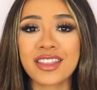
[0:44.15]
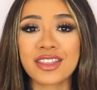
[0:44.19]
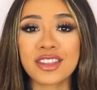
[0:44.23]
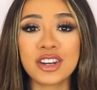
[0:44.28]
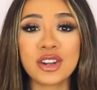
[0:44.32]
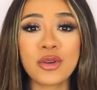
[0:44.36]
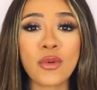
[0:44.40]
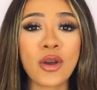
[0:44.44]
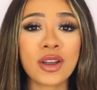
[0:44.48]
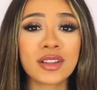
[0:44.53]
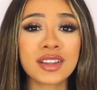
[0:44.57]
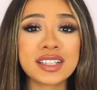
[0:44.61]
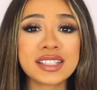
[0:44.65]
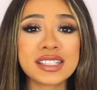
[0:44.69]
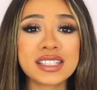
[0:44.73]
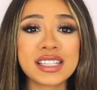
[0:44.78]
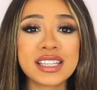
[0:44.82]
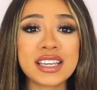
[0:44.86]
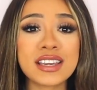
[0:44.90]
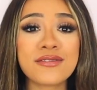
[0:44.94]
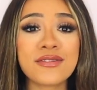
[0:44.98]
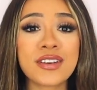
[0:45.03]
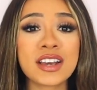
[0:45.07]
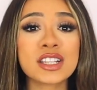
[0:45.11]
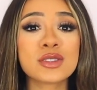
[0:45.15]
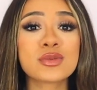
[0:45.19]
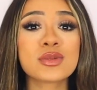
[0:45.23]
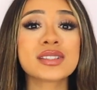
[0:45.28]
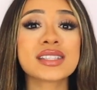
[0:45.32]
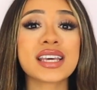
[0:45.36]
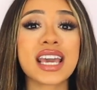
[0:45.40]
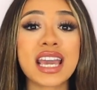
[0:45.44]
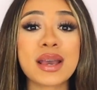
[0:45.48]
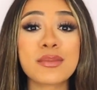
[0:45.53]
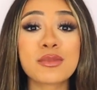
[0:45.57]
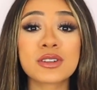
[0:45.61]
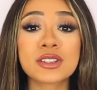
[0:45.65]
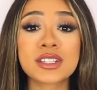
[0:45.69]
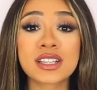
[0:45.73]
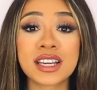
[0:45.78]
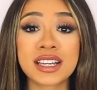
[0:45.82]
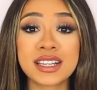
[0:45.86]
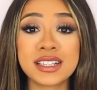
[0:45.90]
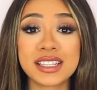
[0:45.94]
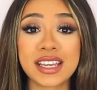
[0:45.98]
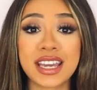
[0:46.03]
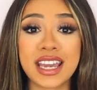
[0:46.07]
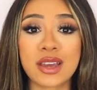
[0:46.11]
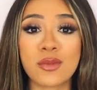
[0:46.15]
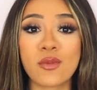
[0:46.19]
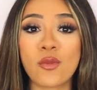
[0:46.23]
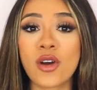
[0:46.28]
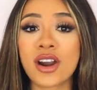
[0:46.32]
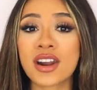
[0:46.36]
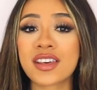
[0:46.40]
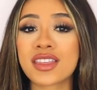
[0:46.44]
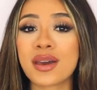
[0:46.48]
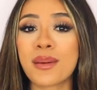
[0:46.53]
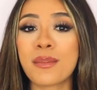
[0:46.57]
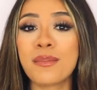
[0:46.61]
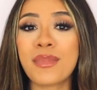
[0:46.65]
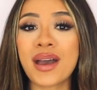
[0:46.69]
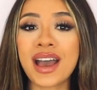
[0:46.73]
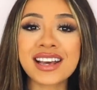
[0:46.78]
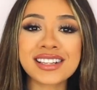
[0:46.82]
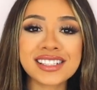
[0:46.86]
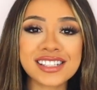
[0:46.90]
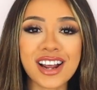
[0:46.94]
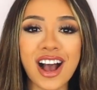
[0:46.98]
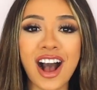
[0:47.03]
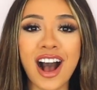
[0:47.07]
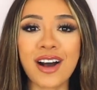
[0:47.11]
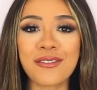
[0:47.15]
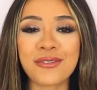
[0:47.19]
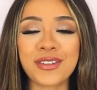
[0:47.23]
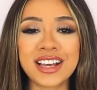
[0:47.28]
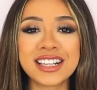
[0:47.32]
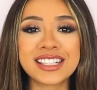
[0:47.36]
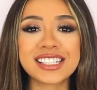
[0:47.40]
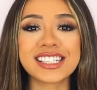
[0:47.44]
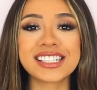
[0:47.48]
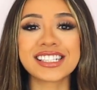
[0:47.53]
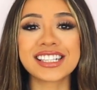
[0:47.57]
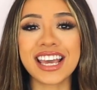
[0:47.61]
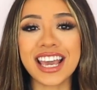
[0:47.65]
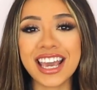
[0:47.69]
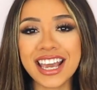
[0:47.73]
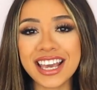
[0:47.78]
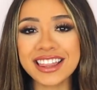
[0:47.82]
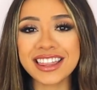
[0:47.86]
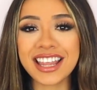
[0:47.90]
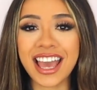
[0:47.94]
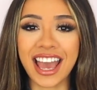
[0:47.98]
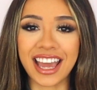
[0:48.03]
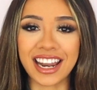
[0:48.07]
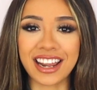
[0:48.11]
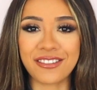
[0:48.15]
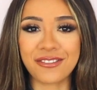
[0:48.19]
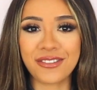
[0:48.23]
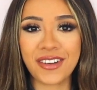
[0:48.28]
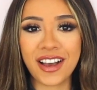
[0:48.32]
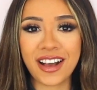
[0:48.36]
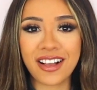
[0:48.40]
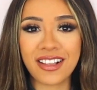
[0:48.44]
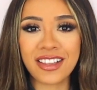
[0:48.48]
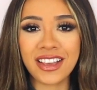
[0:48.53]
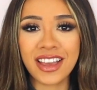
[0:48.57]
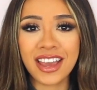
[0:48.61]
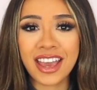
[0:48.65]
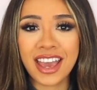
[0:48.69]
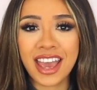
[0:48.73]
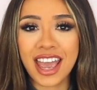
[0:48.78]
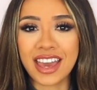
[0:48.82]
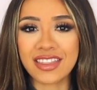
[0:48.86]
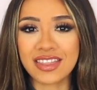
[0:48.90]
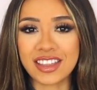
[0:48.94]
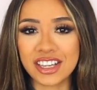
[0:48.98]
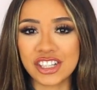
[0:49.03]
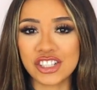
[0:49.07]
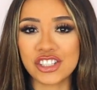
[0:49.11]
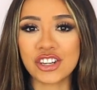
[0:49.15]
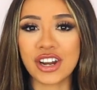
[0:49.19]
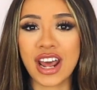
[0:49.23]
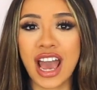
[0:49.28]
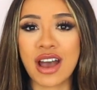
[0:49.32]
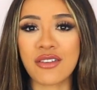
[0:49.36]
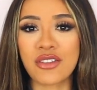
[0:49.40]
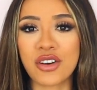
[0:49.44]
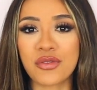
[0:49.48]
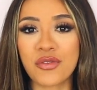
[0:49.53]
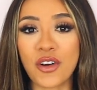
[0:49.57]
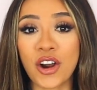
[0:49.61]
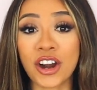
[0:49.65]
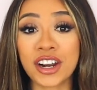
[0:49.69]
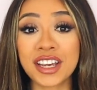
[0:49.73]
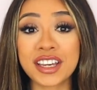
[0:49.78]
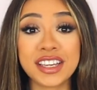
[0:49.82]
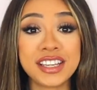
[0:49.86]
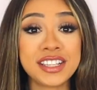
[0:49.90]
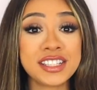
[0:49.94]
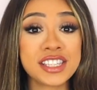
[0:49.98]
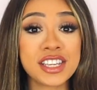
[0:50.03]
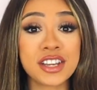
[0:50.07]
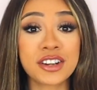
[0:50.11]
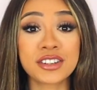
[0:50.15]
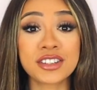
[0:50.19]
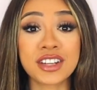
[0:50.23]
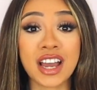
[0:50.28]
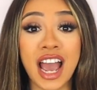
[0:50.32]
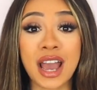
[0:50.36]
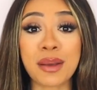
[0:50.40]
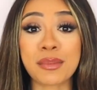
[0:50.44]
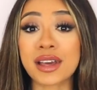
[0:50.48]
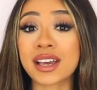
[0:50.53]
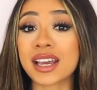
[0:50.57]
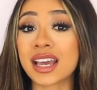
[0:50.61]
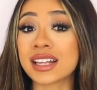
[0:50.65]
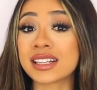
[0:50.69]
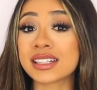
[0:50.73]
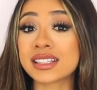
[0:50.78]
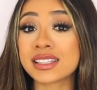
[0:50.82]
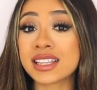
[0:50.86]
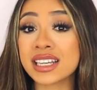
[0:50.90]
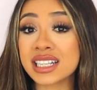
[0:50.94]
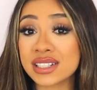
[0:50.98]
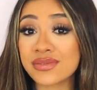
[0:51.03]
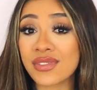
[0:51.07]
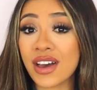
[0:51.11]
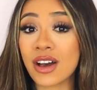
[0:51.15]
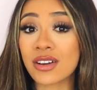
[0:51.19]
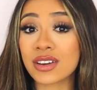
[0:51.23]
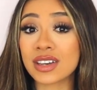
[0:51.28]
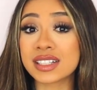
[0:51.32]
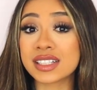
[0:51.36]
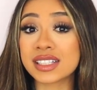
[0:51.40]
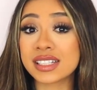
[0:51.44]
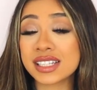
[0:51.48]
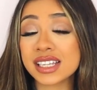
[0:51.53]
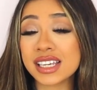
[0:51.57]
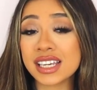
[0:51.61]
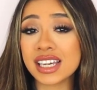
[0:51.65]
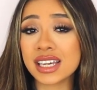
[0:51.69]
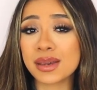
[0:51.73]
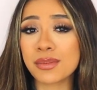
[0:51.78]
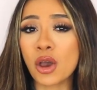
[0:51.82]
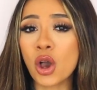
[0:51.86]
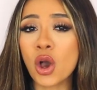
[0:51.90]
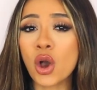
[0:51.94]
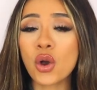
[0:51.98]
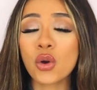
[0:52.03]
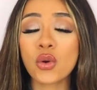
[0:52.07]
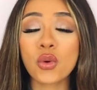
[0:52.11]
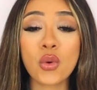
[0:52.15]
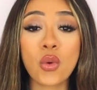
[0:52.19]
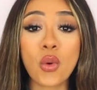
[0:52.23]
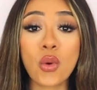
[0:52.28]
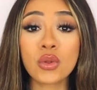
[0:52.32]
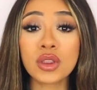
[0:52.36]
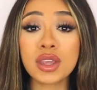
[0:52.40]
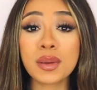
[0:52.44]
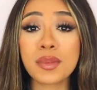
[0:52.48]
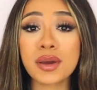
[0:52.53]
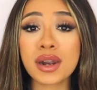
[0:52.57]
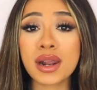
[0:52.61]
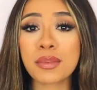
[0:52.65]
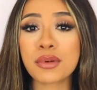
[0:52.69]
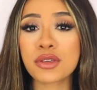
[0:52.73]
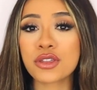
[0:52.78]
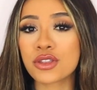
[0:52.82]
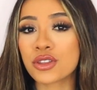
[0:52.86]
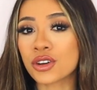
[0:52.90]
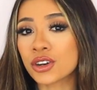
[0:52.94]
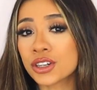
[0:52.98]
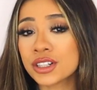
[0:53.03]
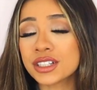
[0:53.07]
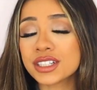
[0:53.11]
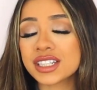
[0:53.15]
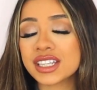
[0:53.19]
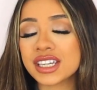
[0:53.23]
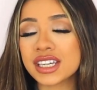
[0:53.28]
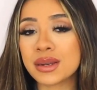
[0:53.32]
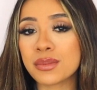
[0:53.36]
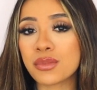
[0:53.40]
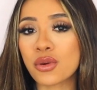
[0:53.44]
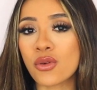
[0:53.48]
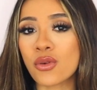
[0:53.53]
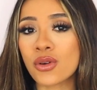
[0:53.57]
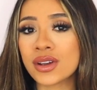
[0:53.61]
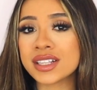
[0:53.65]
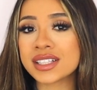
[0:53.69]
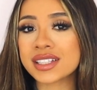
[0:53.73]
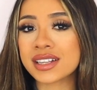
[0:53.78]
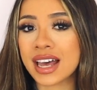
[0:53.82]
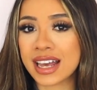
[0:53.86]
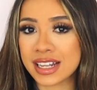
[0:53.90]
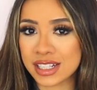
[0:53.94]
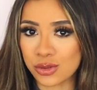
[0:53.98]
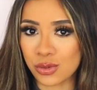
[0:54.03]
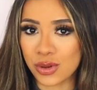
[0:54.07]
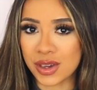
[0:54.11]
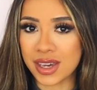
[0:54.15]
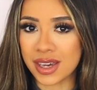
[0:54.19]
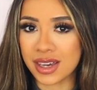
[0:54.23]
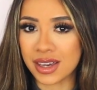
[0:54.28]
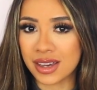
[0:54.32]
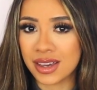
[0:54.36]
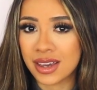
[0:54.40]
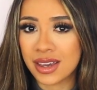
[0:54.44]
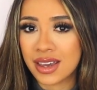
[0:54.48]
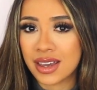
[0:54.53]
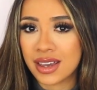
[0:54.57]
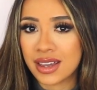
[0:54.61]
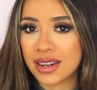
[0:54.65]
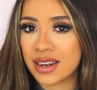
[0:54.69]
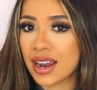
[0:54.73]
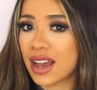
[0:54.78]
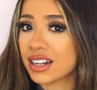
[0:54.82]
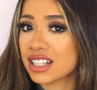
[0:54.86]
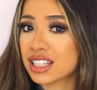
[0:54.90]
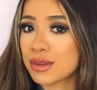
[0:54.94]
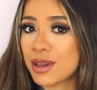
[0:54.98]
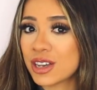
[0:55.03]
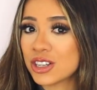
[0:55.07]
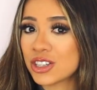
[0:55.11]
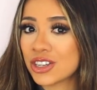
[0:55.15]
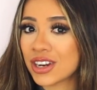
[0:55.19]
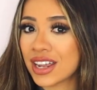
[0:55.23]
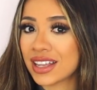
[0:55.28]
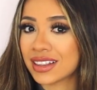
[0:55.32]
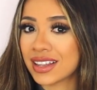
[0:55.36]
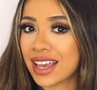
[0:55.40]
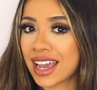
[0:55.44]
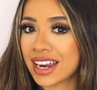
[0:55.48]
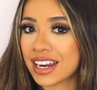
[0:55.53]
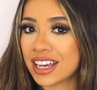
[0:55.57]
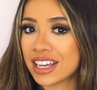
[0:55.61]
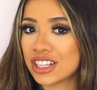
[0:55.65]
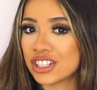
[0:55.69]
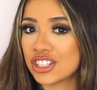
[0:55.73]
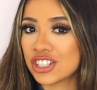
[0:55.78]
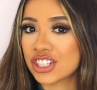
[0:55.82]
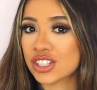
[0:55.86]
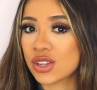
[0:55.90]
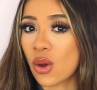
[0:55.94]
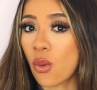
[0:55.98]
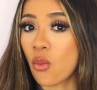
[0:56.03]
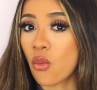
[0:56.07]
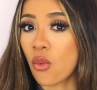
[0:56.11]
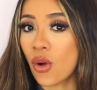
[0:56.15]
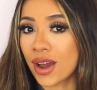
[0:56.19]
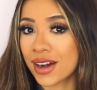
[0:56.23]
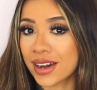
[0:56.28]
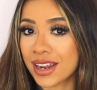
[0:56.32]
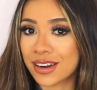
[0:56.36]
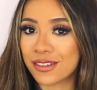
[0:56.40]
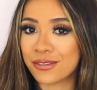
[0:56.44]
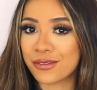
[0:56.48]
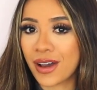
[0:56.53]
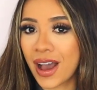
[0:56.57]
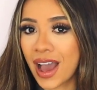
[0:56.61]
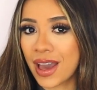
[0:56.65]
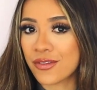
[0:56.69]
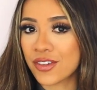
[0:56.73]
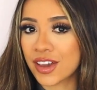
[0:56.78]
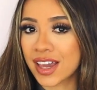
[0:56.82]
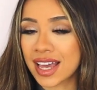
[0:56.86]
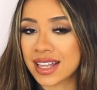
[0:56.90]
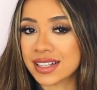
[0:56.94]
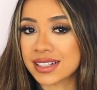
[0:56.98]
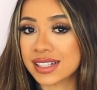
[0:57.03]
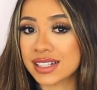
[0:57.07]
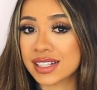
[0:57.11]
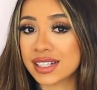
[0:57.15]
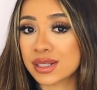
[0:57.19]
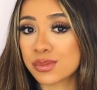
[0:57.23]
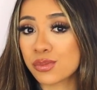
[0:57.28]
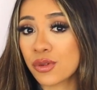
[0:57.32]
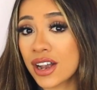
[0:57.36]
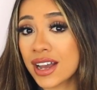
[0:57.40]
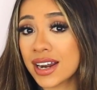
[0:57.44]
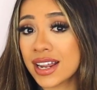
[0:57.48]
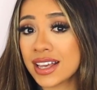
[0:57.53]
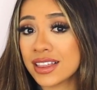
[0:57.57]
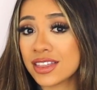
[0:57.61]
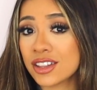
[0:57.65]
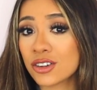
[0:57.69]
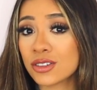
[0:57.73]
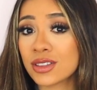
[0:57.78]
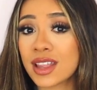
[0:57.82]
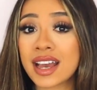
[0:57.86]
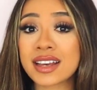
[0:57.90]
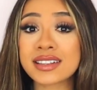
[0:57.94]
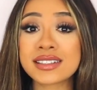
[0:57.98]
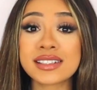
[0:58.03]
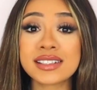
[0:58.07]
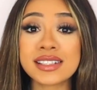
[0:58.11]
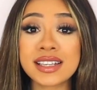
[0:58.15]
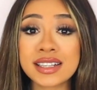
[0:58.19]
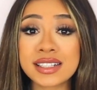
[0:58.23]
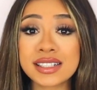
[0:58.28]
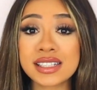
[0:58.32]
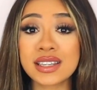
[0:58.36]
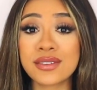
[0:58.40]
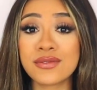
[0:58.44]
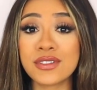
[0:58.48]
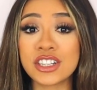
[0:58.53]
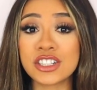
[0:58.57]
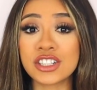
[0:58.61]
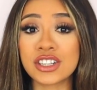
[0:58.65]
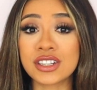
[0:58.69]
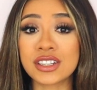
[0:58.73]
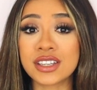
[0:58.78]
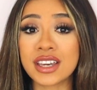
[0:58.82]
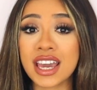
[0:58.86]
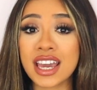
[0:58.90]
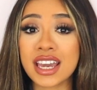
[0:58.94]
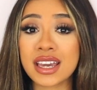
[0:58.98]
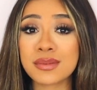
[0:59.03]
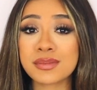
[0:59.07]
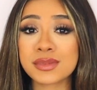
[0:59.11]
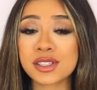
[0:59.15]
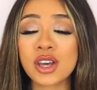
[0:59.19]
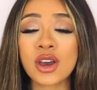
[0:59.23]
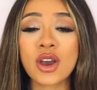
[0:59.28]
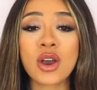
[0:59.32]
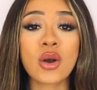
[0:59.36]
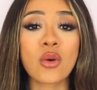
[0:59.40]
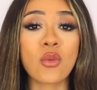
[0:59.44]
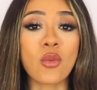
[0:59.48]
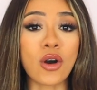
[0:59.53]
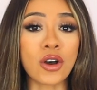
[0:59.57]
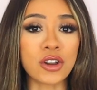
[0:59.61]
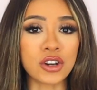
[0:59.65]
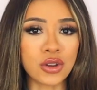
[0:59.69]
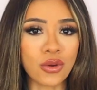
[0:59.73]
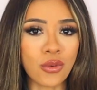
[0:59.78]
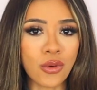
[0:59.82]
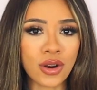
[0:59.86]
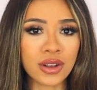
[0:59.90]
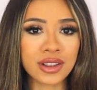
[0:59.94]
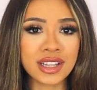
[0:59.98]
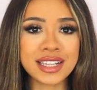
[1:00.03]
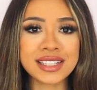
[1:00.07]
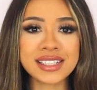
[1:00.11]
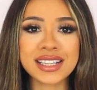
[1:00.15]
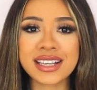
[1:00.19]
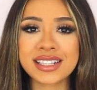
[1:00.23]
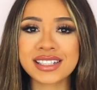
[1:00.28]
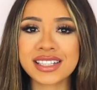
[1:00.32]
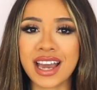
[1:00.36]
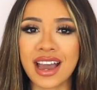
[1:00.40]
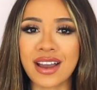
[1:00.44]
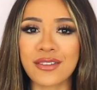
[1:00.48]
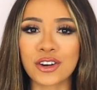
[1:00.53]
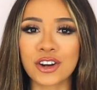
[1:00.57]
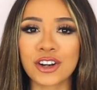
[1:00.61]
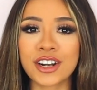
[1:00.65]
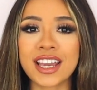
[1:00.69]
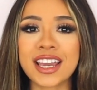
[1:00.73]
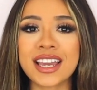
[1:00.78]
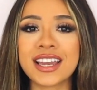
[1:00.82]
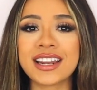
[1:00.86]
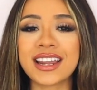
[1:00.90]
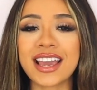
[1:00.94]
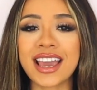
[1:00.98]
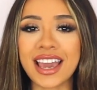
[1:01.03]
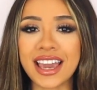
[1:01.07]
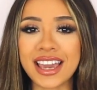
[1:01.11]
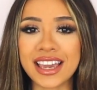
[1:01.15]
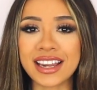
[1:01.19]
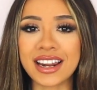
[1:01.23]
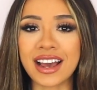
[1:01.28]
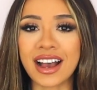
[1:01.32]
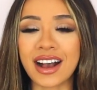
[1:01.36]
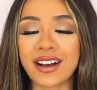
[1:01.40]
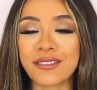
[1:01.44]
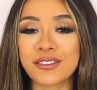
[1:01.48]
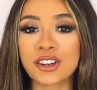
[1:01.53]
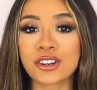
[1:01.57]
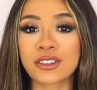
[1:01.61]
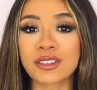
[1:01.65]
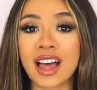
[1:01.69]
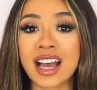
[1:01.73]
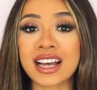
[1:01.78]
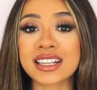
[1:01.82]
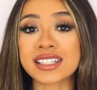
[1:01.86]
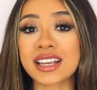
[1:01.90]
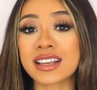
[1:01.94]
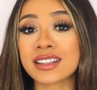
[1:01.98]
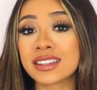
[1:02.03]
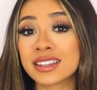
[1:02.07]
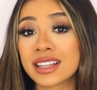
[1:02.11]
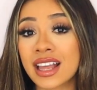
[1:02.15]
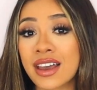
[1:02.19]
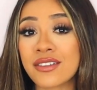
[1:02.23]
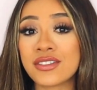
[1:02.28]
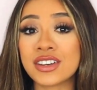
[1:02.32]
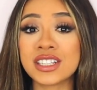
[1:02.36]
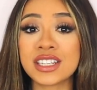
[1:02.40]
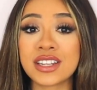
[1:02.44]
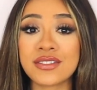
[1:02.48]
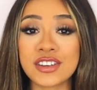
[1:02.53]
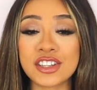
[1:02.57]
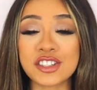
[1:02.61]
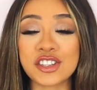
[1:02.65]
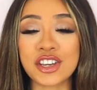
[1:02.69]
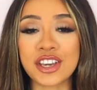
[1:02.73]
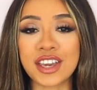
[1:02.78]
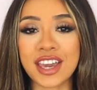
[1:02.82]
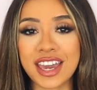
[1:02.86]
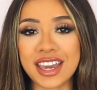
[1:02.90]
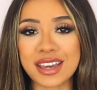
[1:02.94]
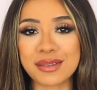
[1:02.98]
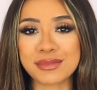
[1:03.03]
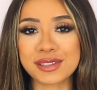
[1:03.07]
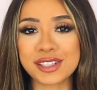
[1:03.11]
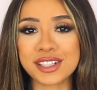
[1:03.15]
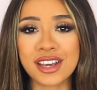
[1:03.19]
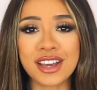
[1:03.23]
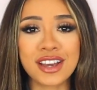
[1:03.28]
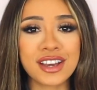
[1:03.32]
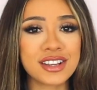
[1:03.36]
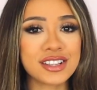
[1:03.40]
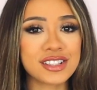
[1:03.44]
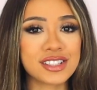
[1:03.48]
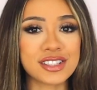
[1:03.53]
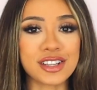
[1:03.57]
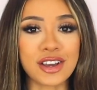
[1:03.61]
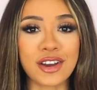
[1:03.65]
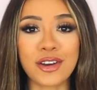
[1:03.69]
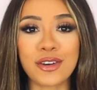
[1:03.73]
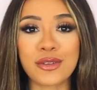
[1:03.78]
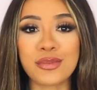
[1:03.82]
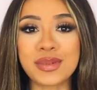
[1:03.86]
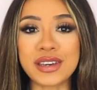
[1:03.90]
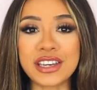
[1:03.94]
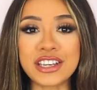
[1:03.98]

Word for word: The New Orleans defense was able to contain one of the best offenses in the NFL, and they should have a far easier time against this Falcons team who only put up 13 points last week. Not to mention Atlanta is just 1 in 5 against the spread in their last 6 division games, while New Orleans has covered in 8 of their last 11 division games. So